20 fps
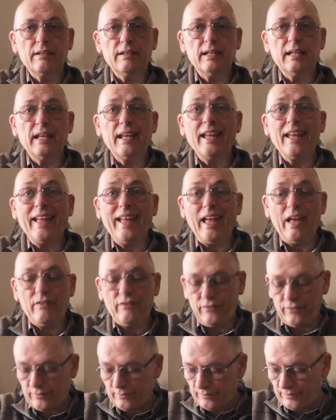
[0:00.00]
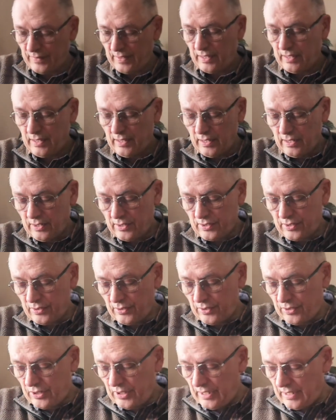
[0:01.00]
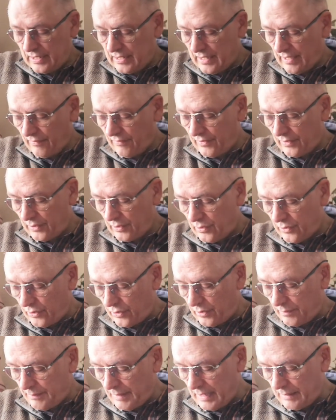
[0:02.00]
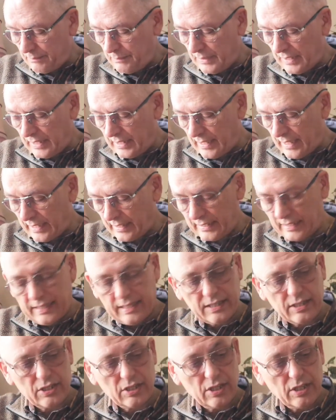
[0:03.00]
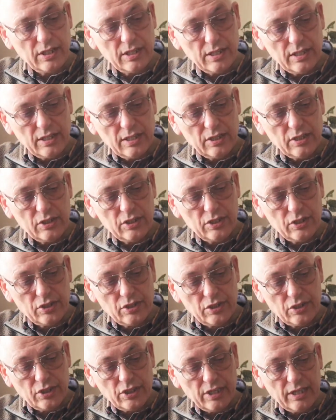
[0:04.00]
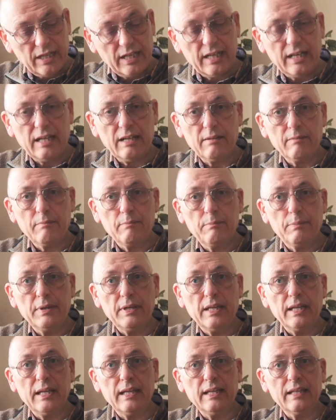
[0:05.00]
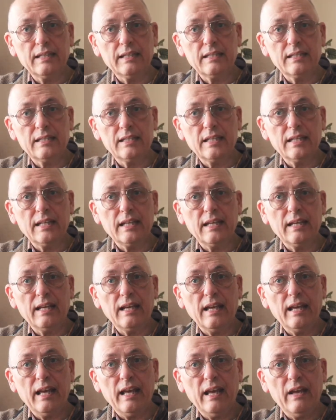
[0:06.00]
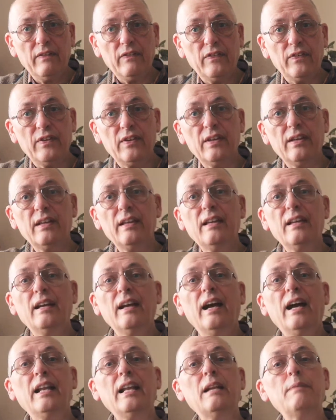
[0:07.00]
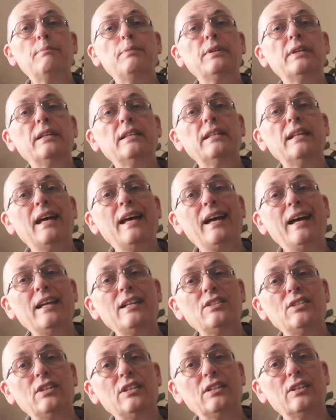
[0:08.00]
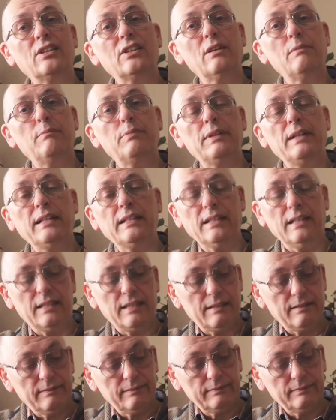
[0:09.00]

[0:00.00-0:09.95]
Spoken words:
out E, F. So a G 7th chord might be like this: G, B, D, F, and I'll put in the high G to complete it.